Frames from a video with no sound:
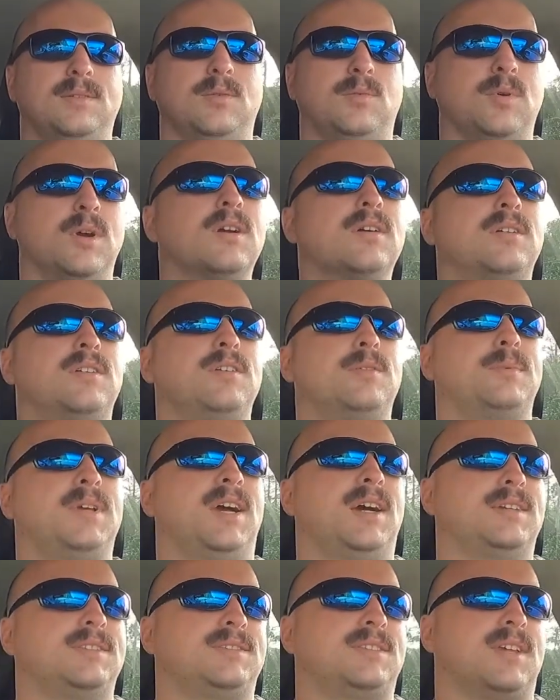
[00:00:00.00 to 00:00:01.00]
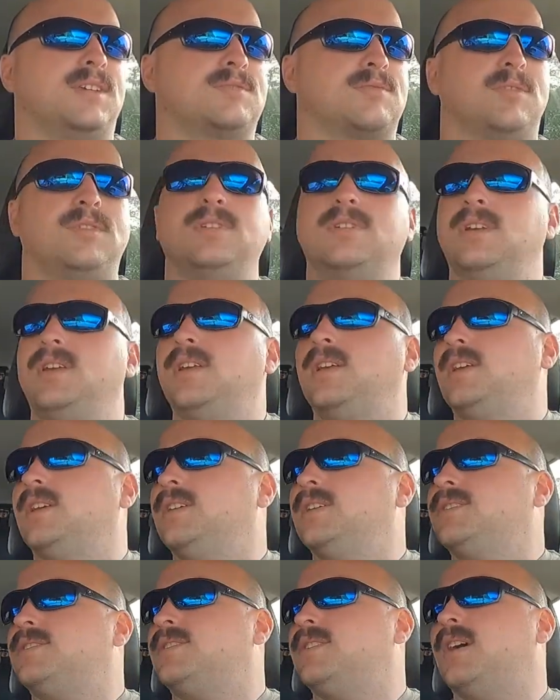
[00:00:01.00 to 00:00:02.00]
we're a little behind schedule.
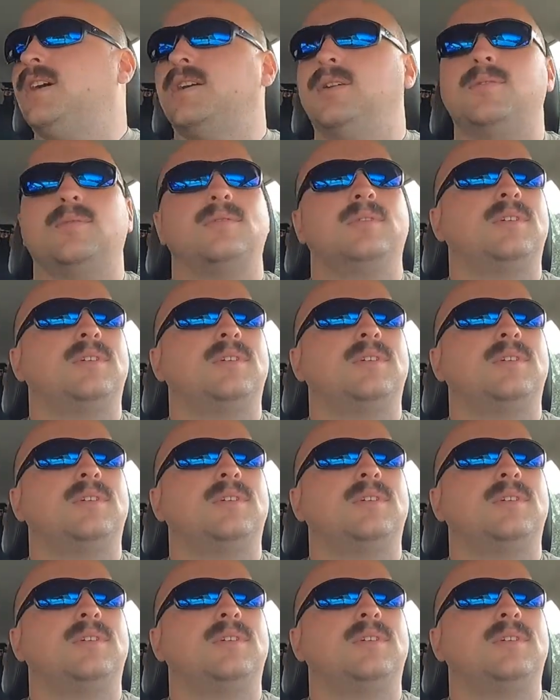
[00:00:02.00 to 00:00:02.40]
So